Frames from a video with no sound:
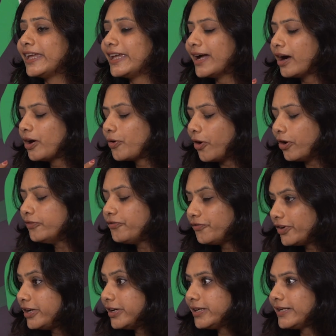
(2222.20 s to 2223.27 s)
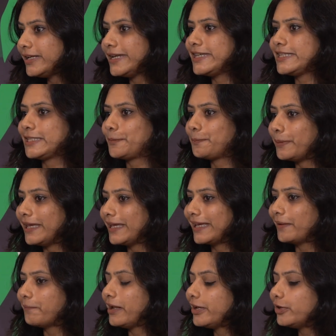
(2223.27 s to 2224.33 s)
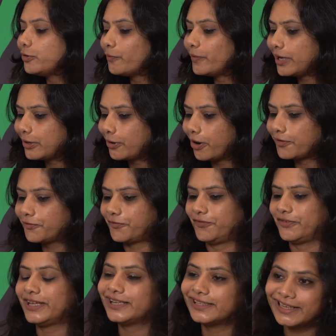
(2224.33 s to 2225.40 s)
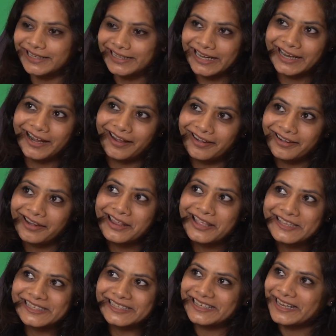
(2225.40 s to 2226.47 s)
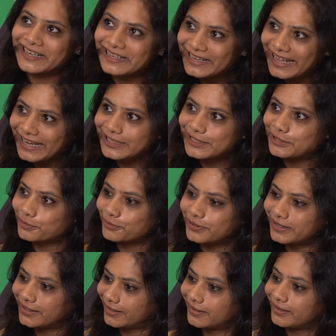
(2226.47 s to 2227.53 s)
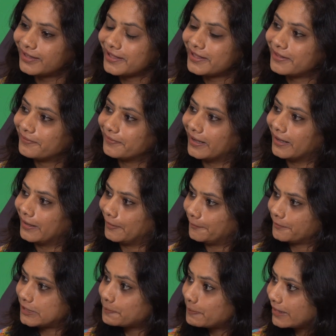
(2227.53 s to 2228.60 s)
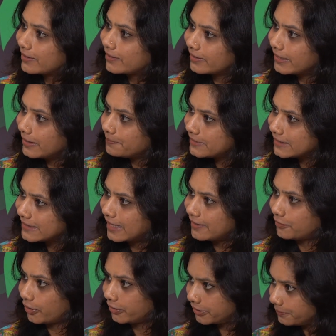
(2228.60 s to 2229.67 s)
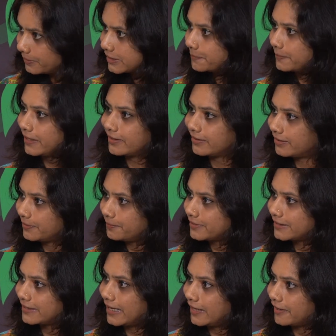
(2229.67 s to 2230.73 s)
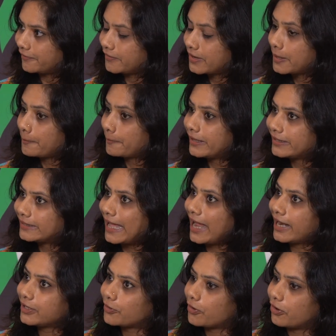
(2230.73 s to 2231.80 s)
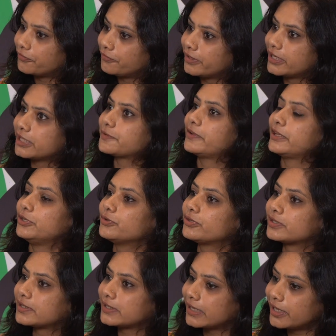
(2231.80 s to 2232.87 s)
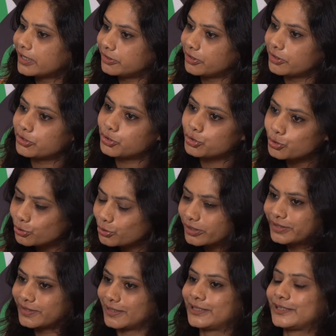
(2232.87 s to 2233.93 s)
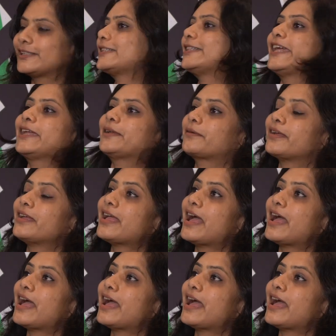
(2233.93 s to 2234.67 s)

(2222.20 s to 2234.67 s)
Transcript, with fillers: they are confidently speaking. Where you will not feel that they are sitting next to the uh, Speaker himself, Honorable Speaker himself. Yes. That confidence when you see in your students, it is like,